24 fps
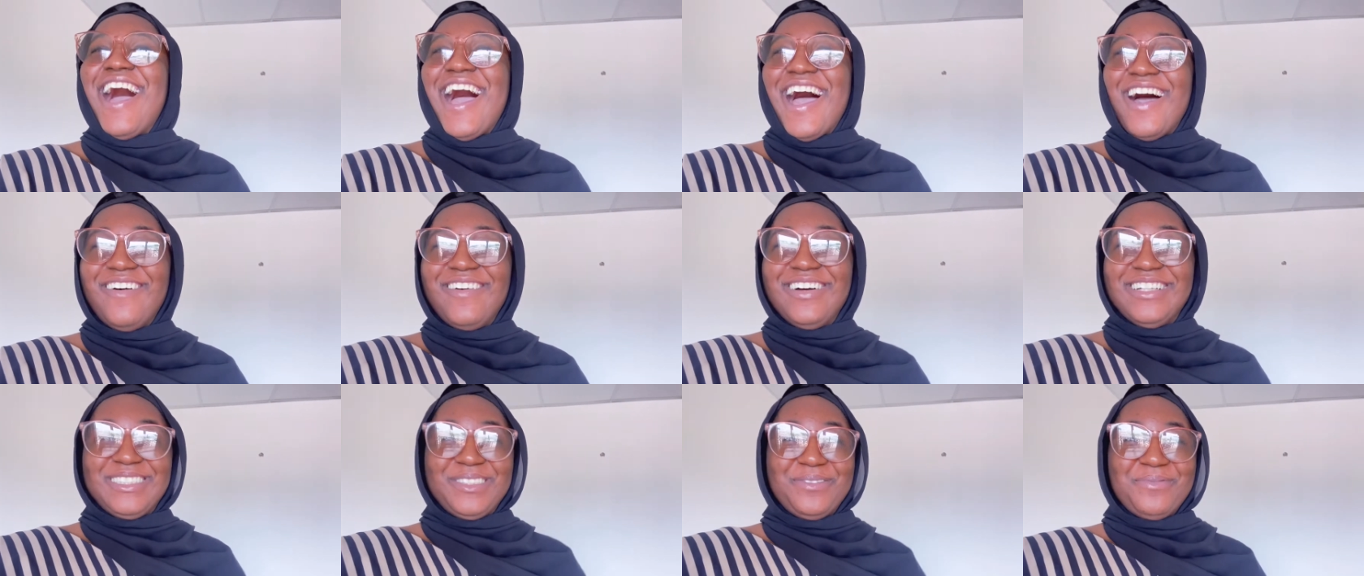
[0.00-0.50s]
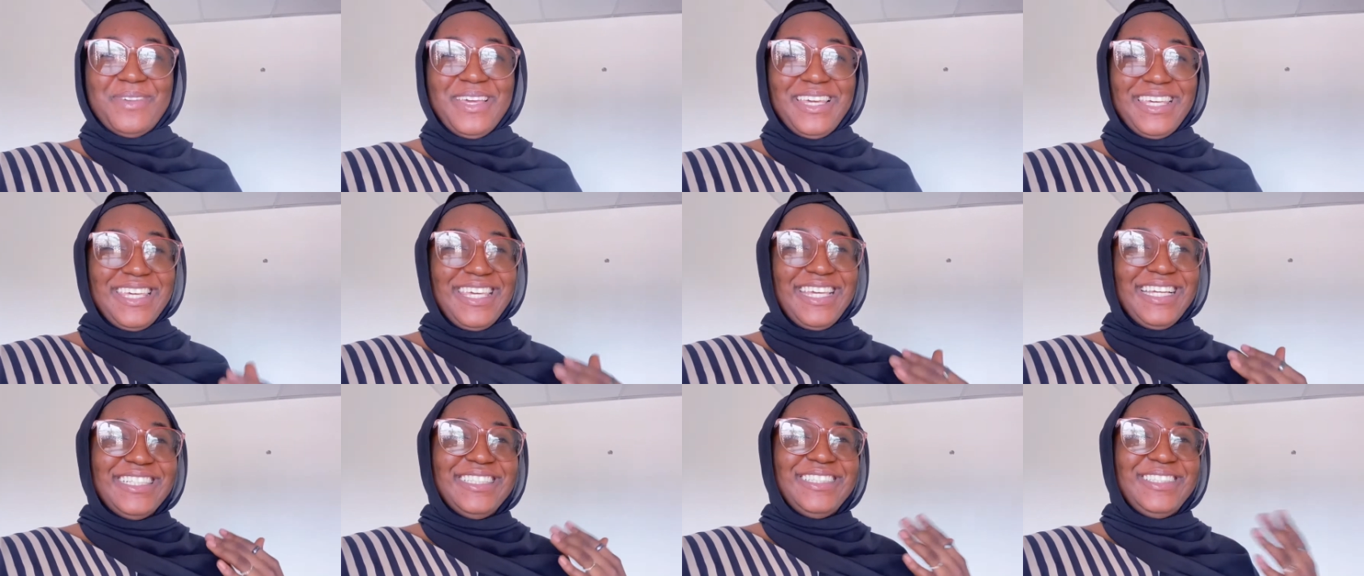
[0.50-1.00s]
I was
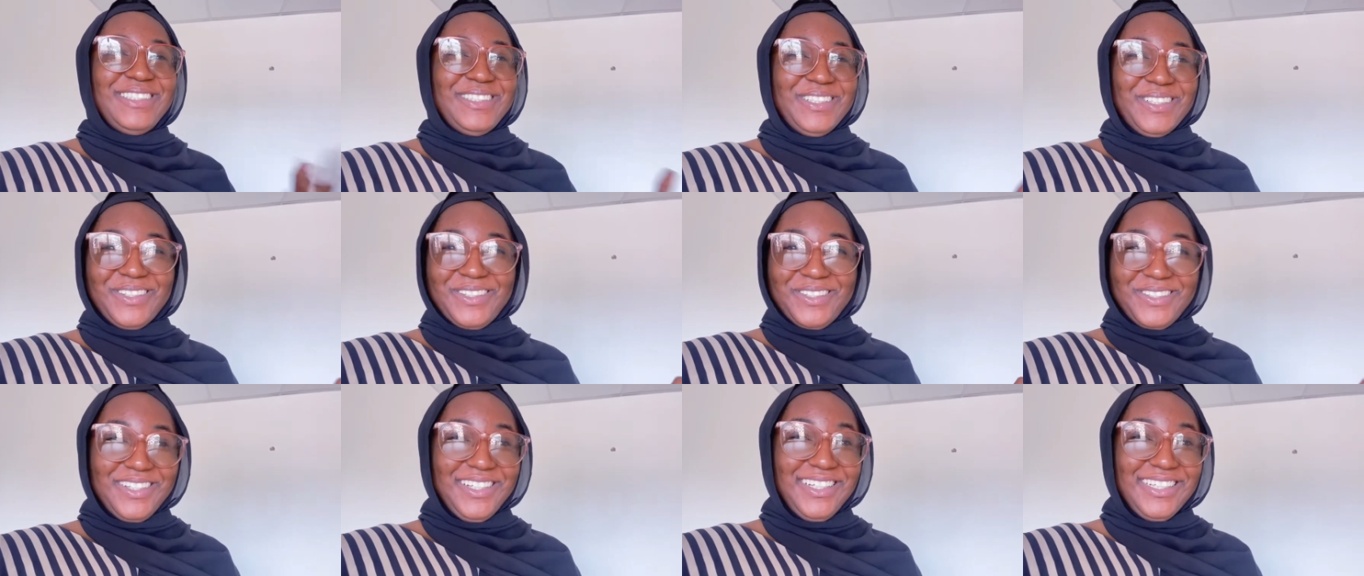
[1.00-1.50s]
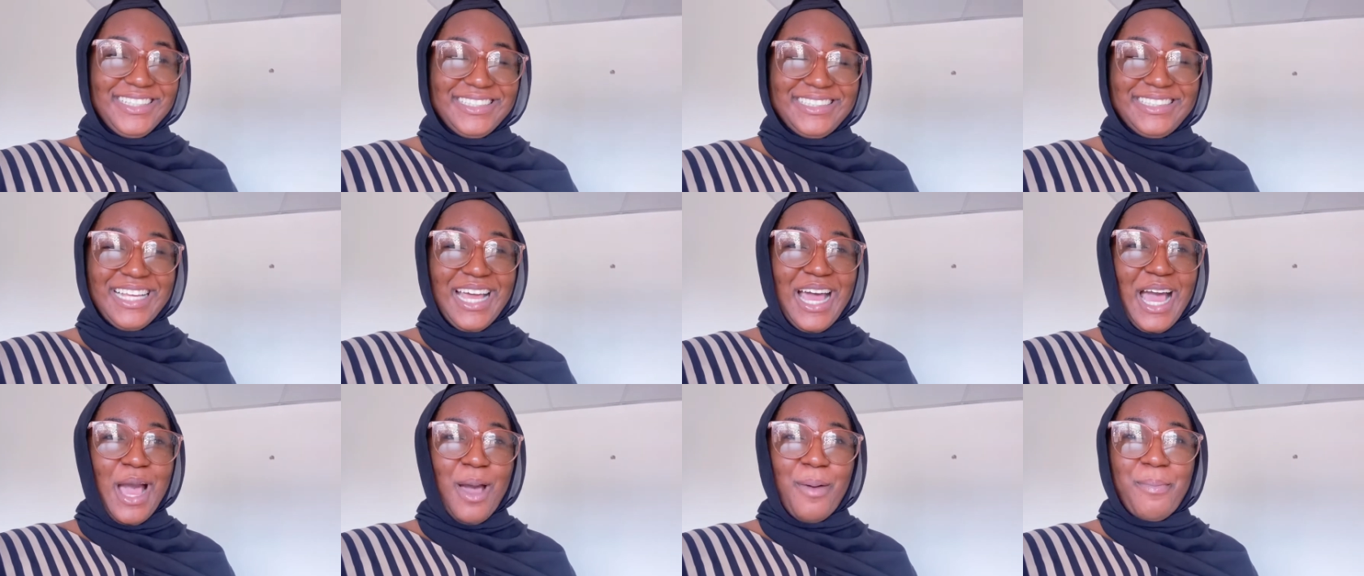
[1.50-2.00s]
making jokes
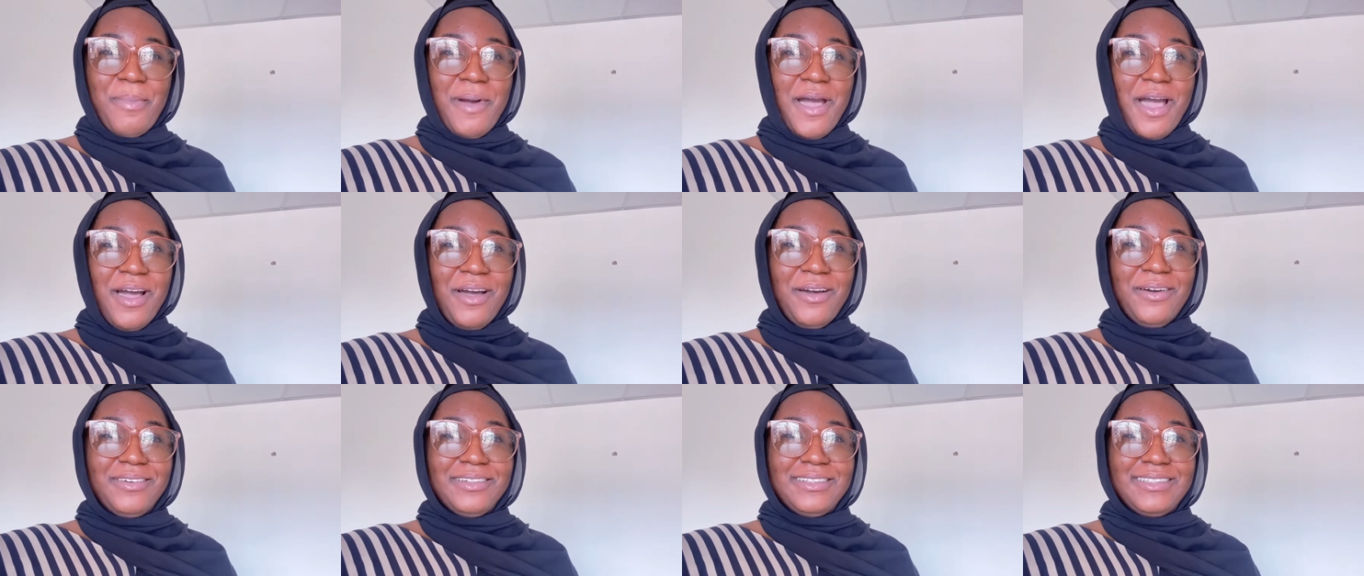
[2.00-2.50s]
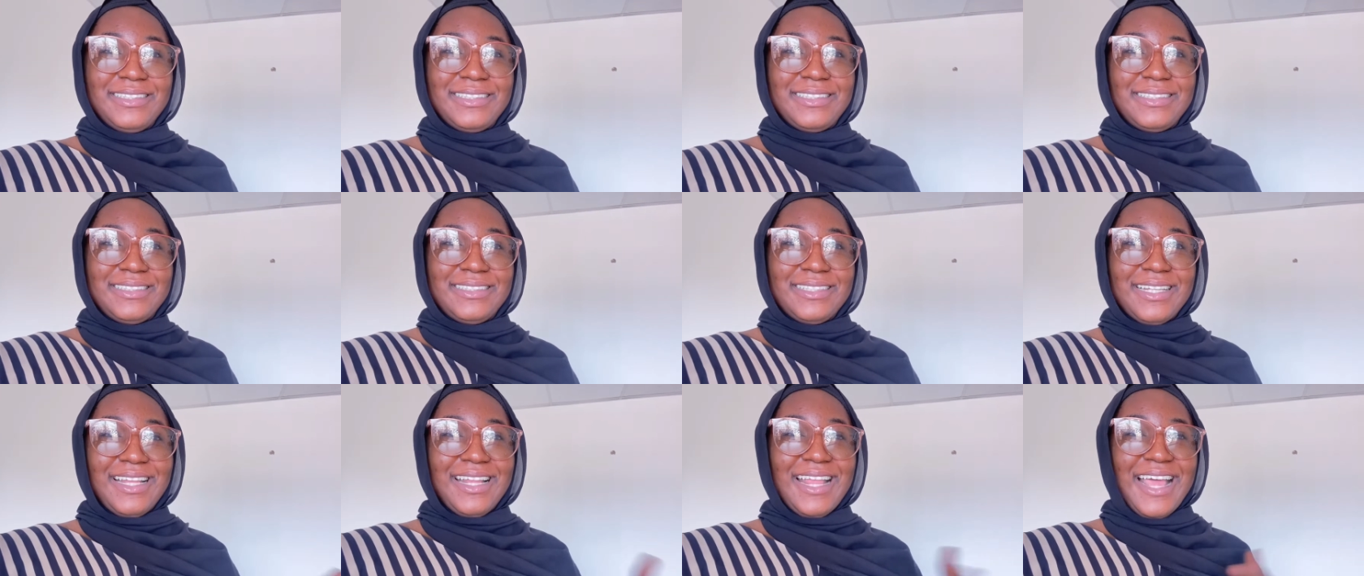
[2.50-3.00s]
about
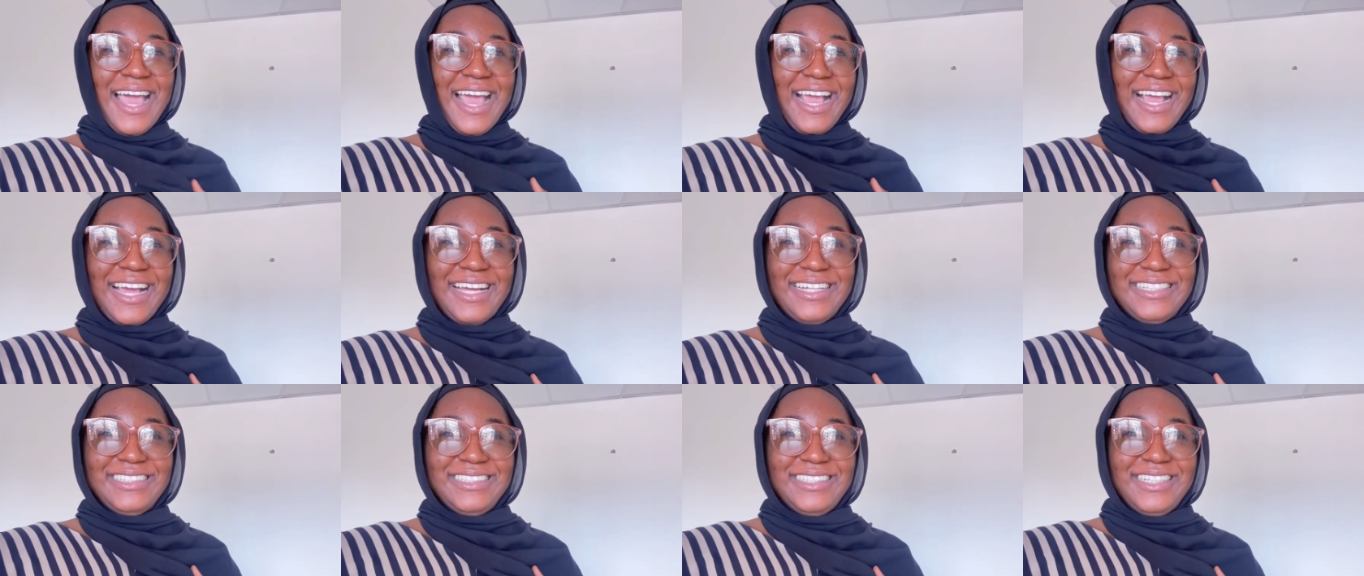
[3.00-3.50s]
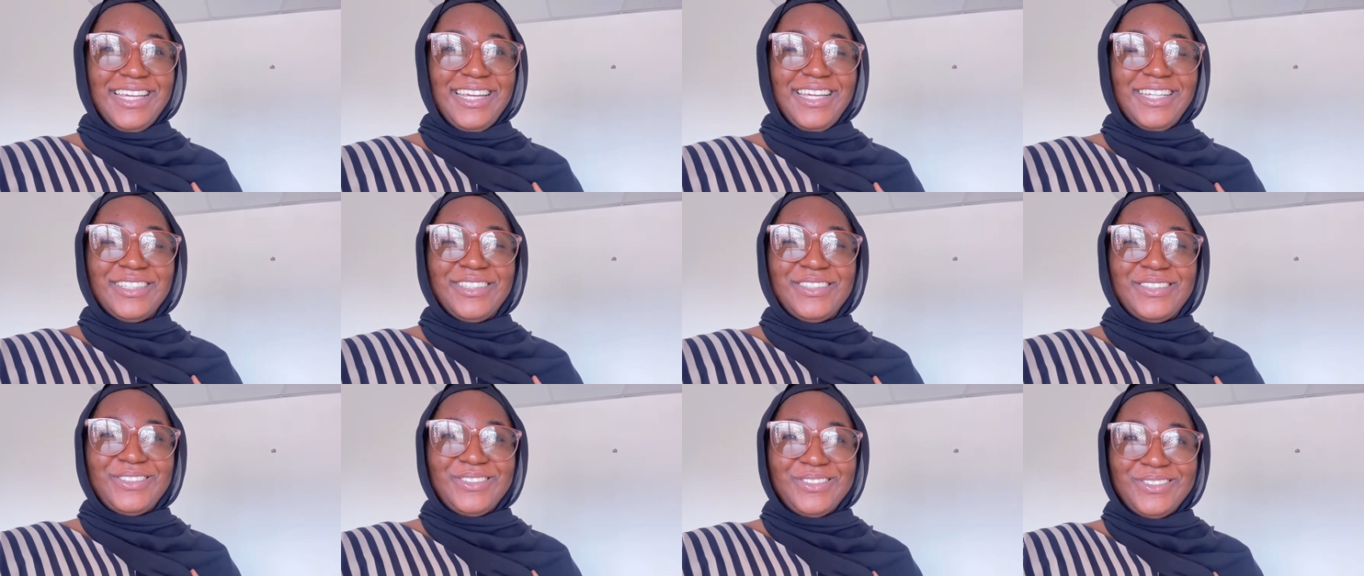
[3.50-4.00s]
nah, i can't say
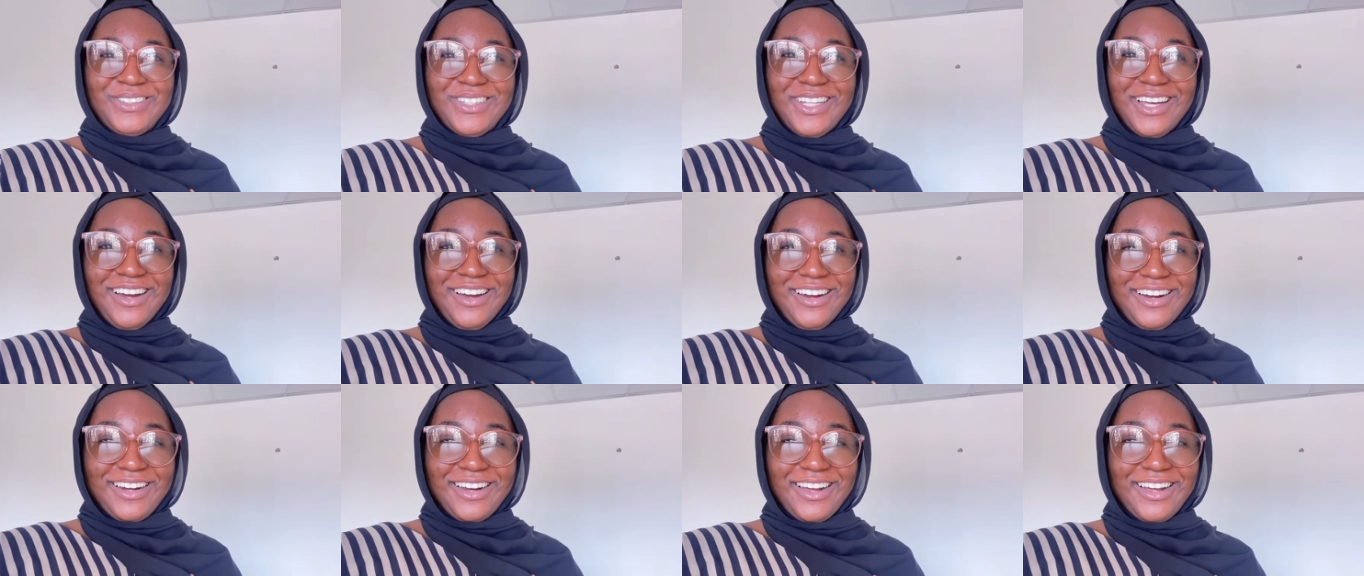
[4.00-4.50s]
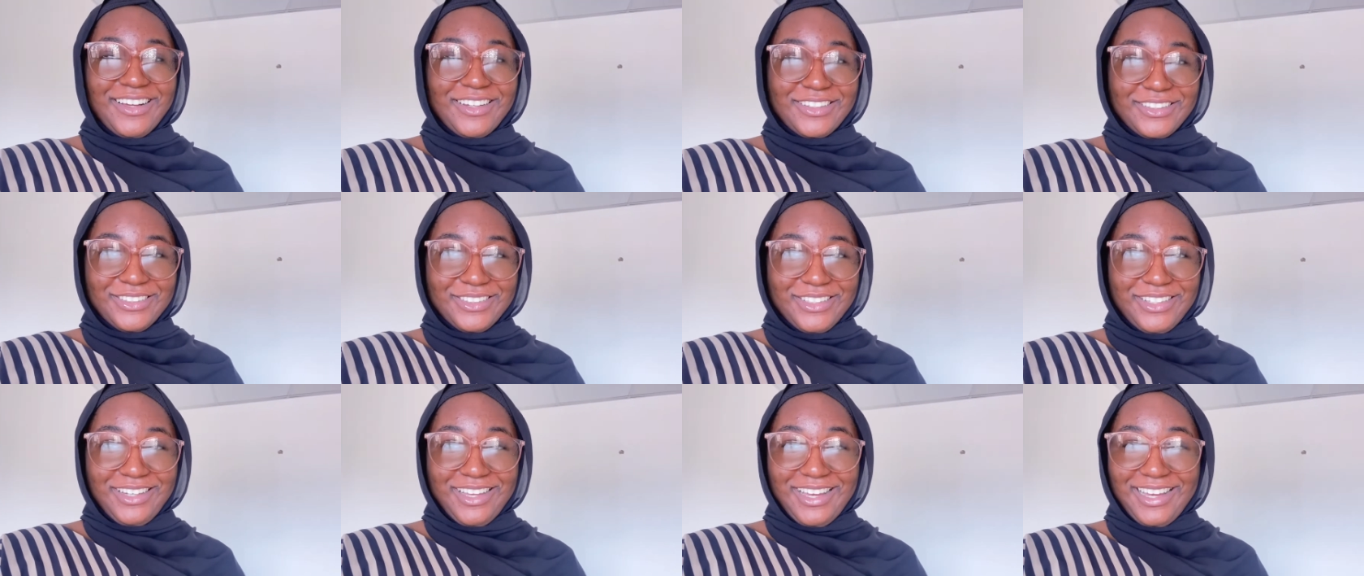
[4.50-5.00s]
it's too dark
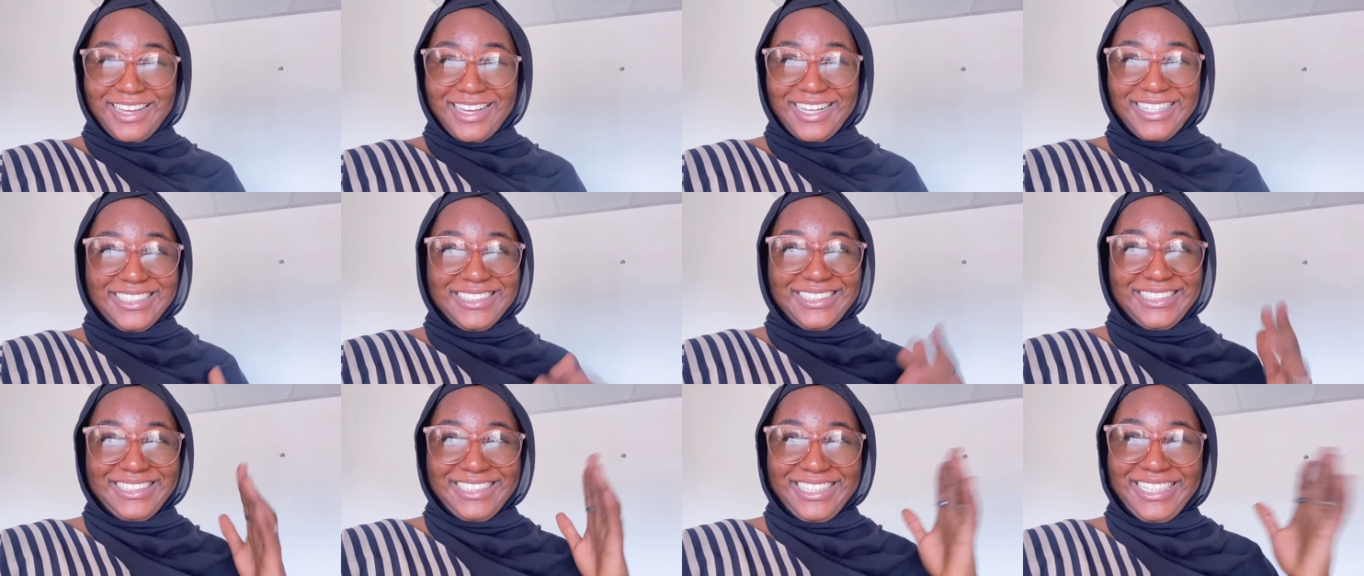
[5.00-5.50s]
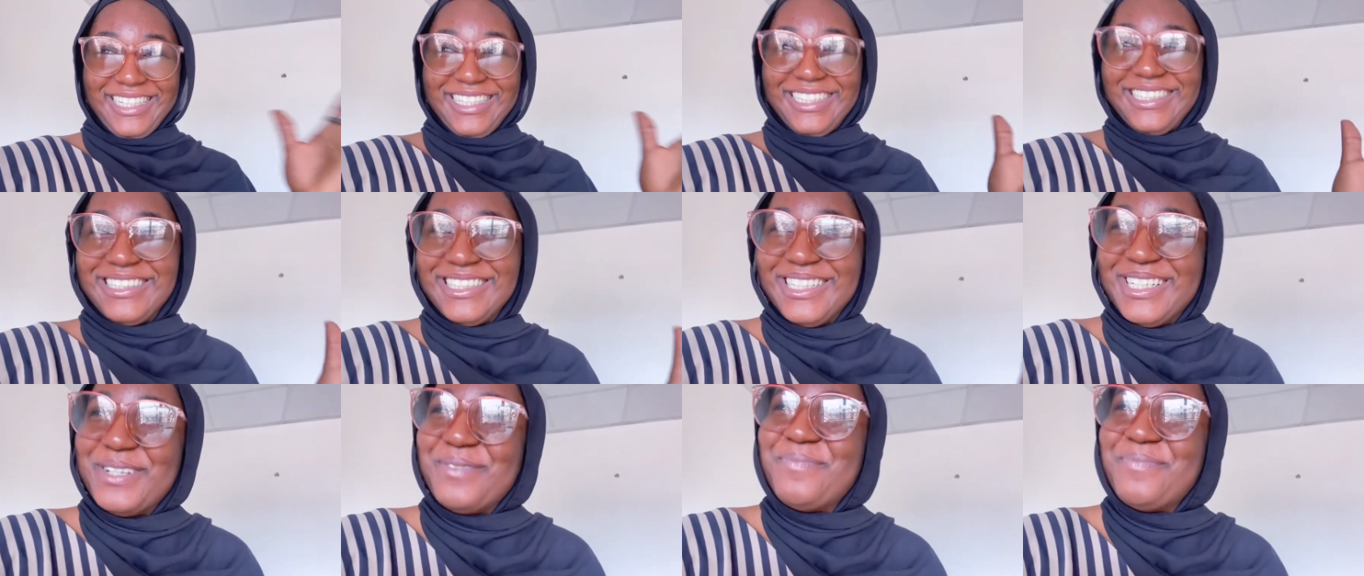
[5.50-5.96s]
actually i can't say it